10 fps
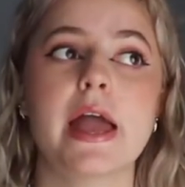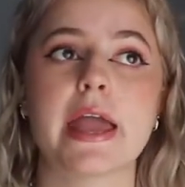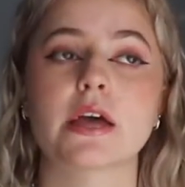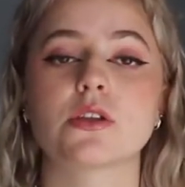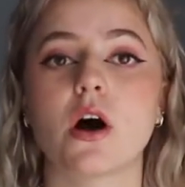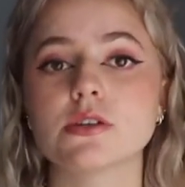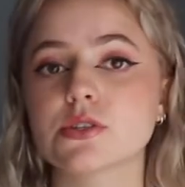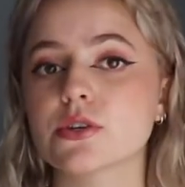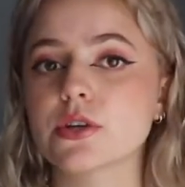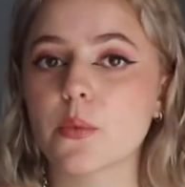And
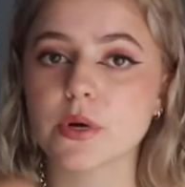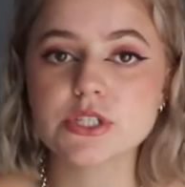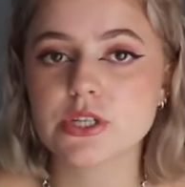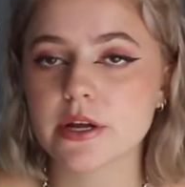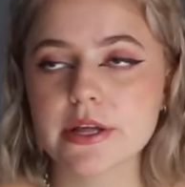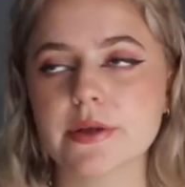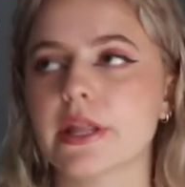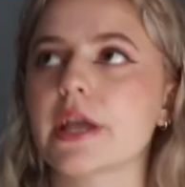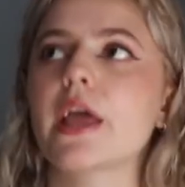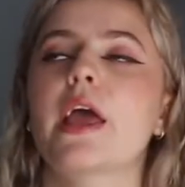also, once you're done,
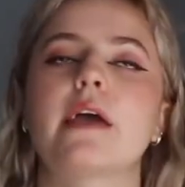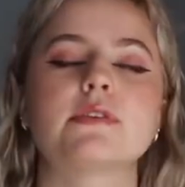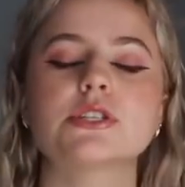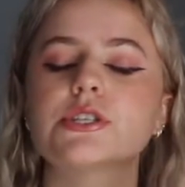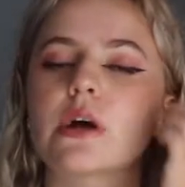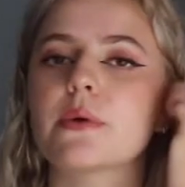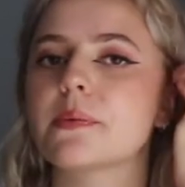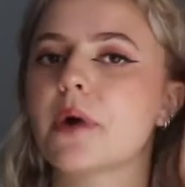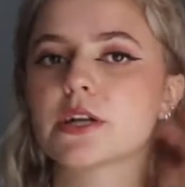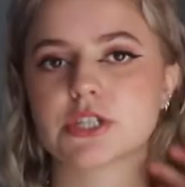like if you're just done with the
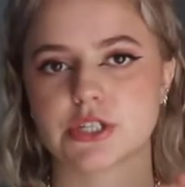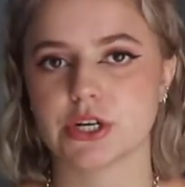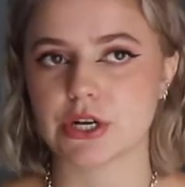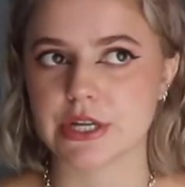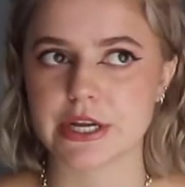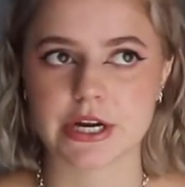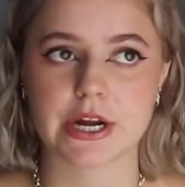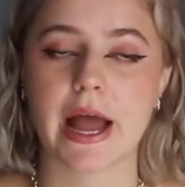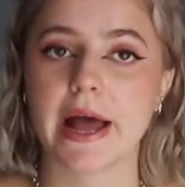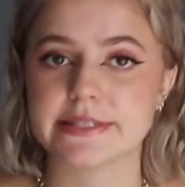project early,
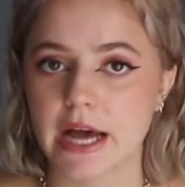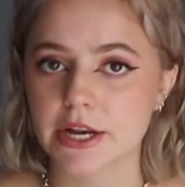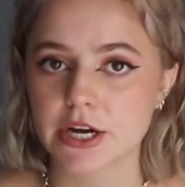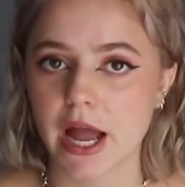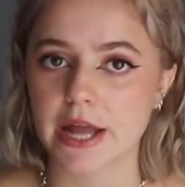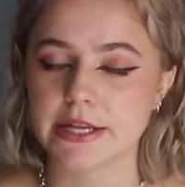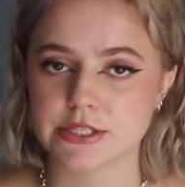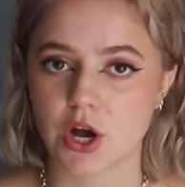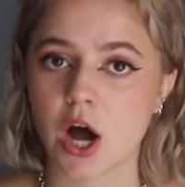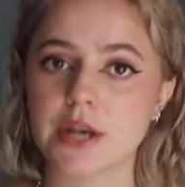it's out of your head, it's
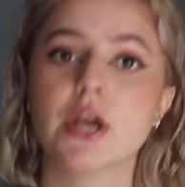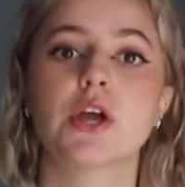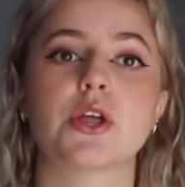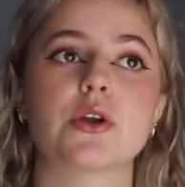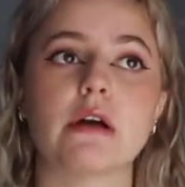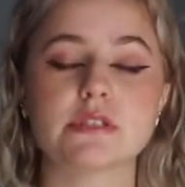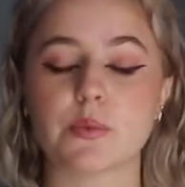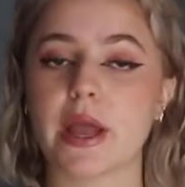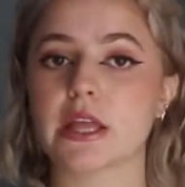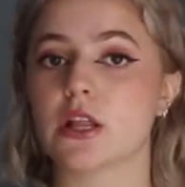gone. You don't have to
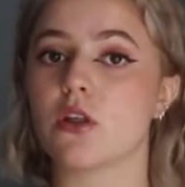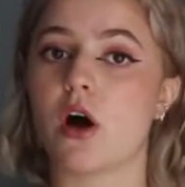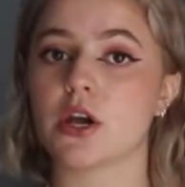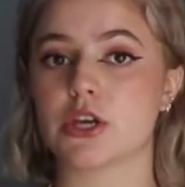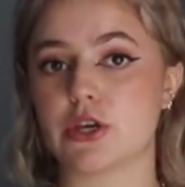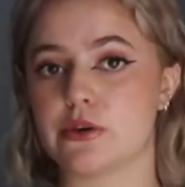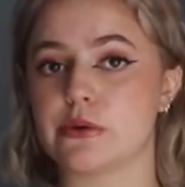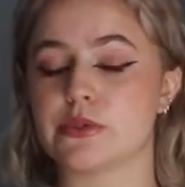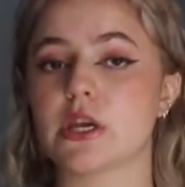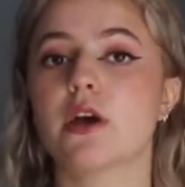wait in the long
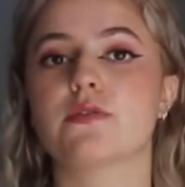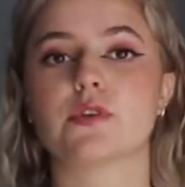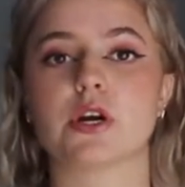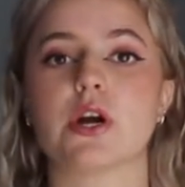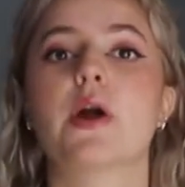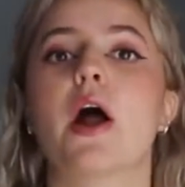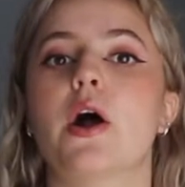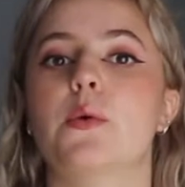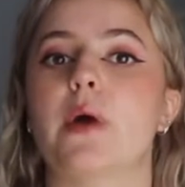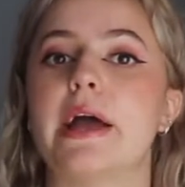queues for
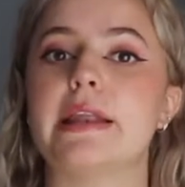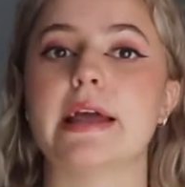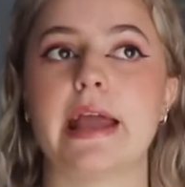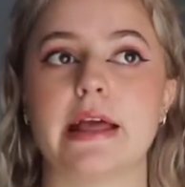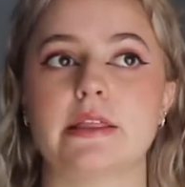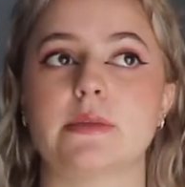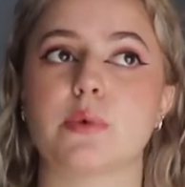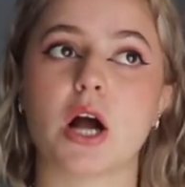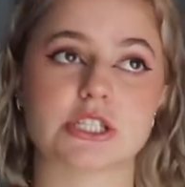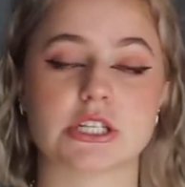when the
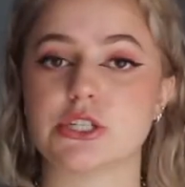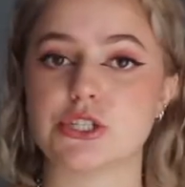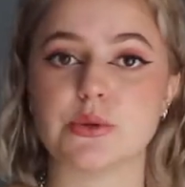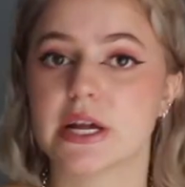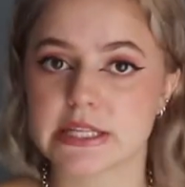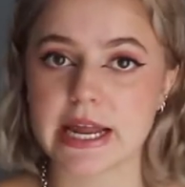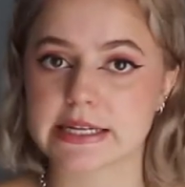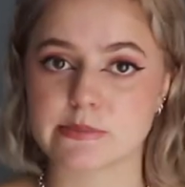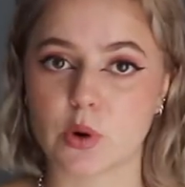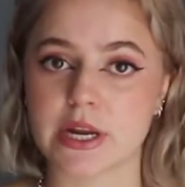project is due like the
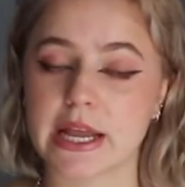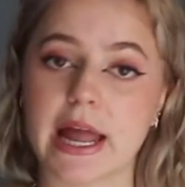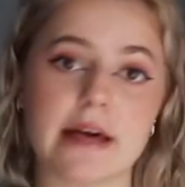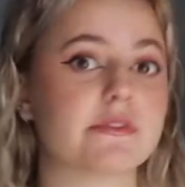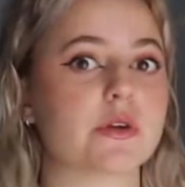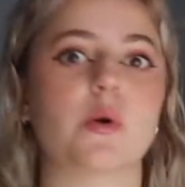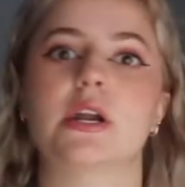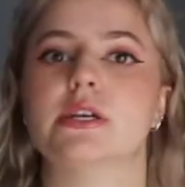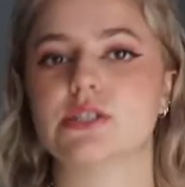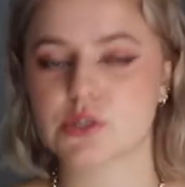next morning and everyone
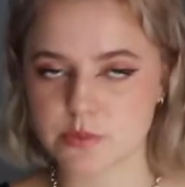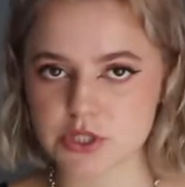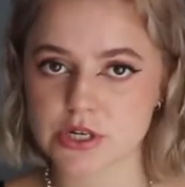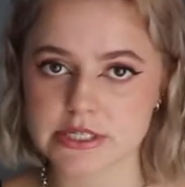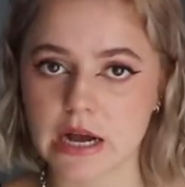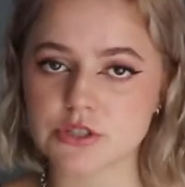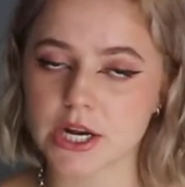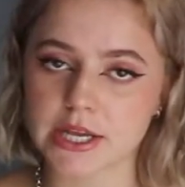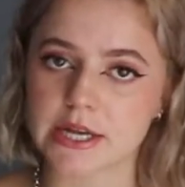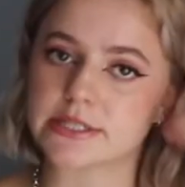is super stressed out trying
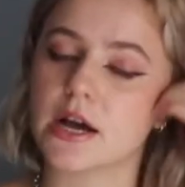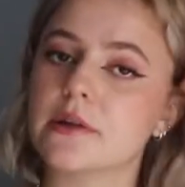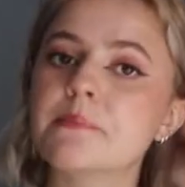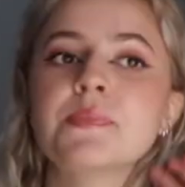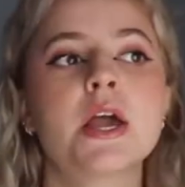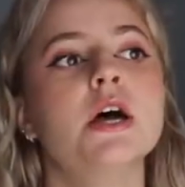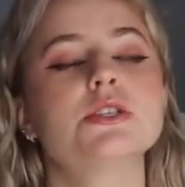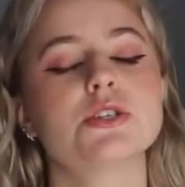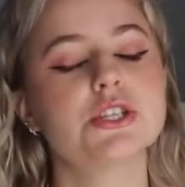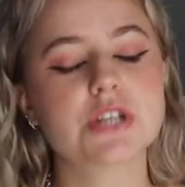to get it done.
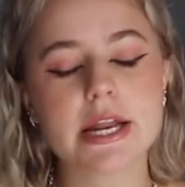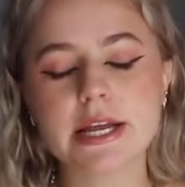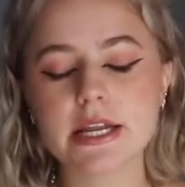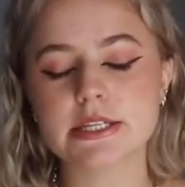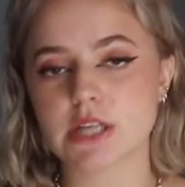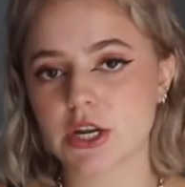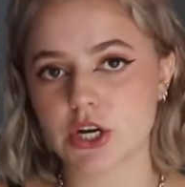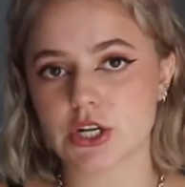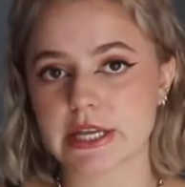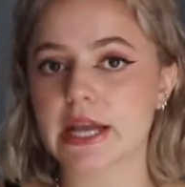So just try to get it done
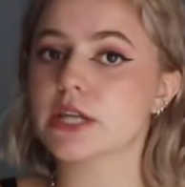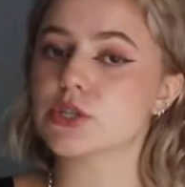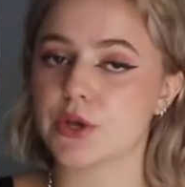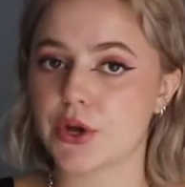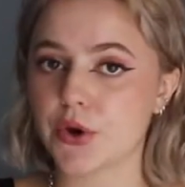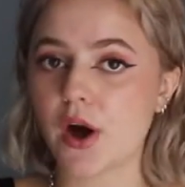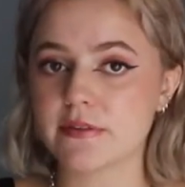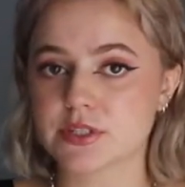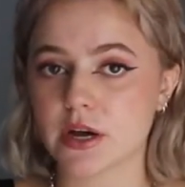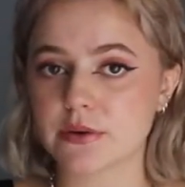early so you can go to
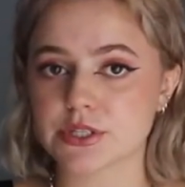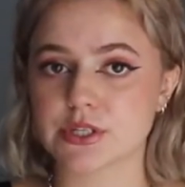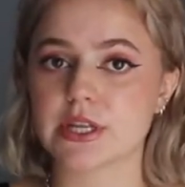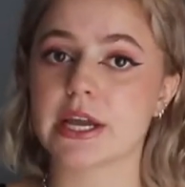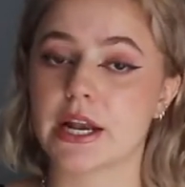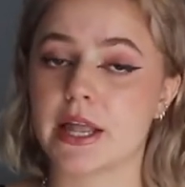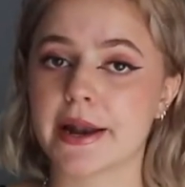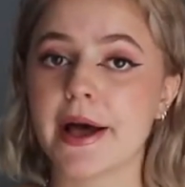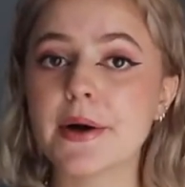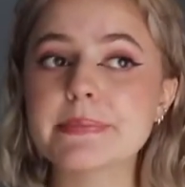office hours early and get a lot
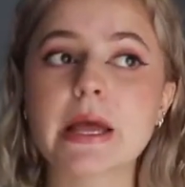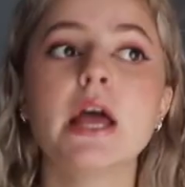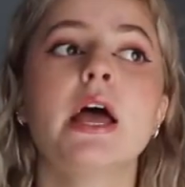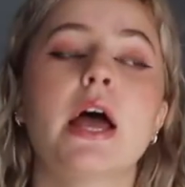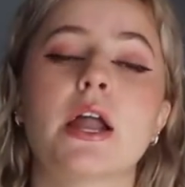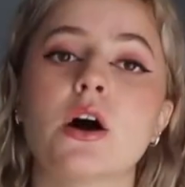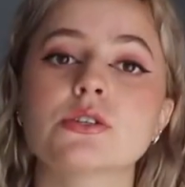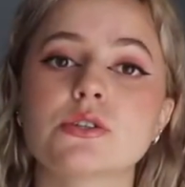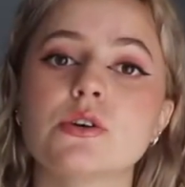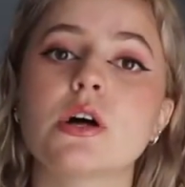of help. And
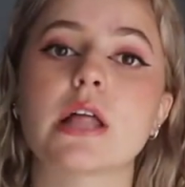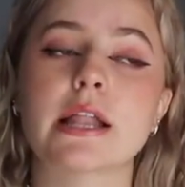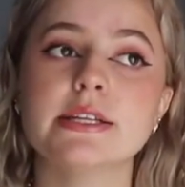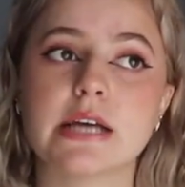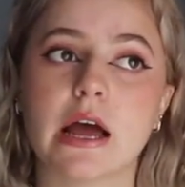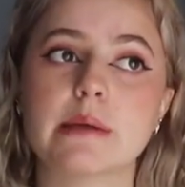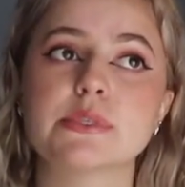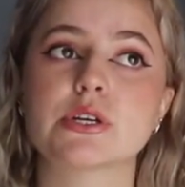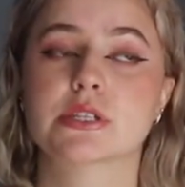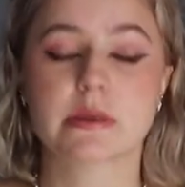also, a lot of the times
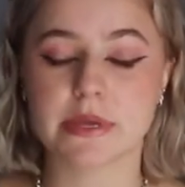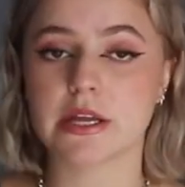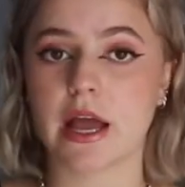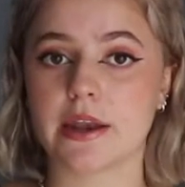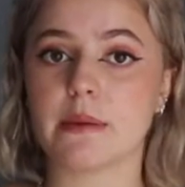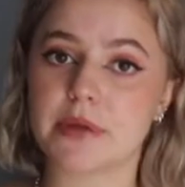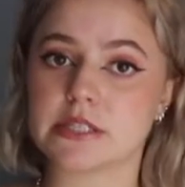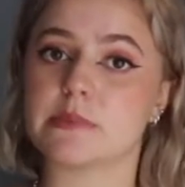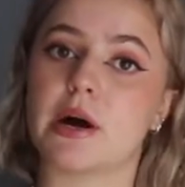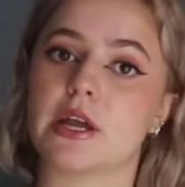there's going to end up being
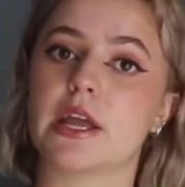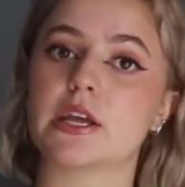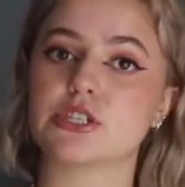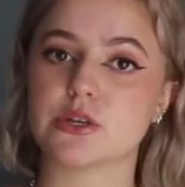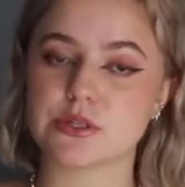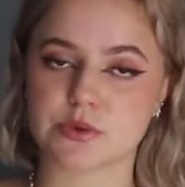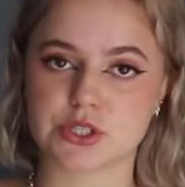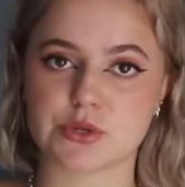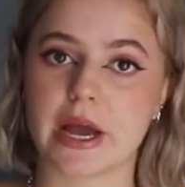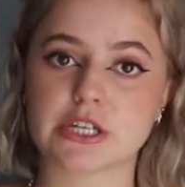debugging issues
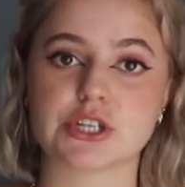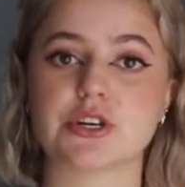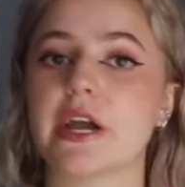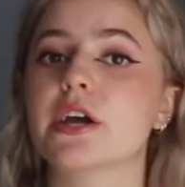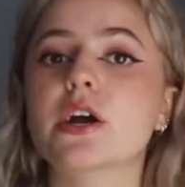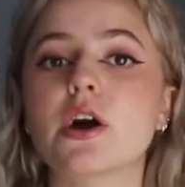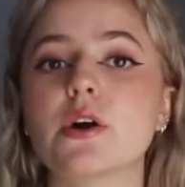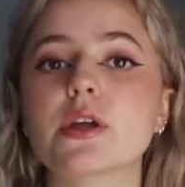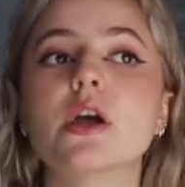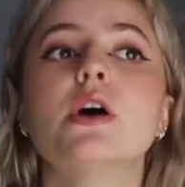once you actually create your
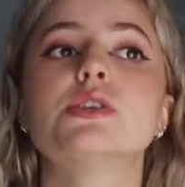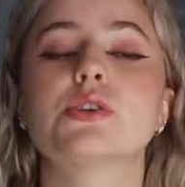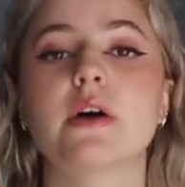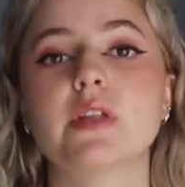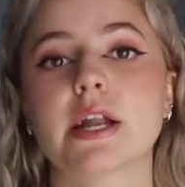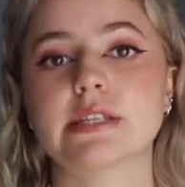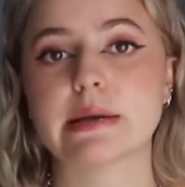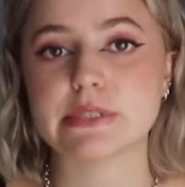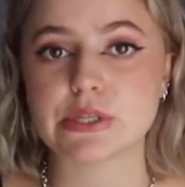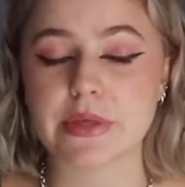code, so you have a lot of
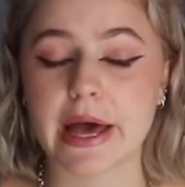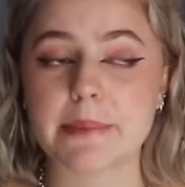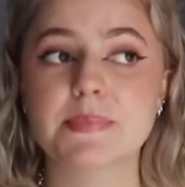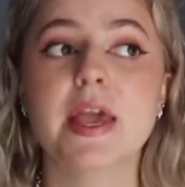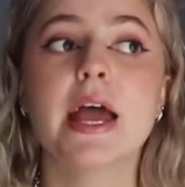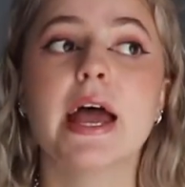time to do that.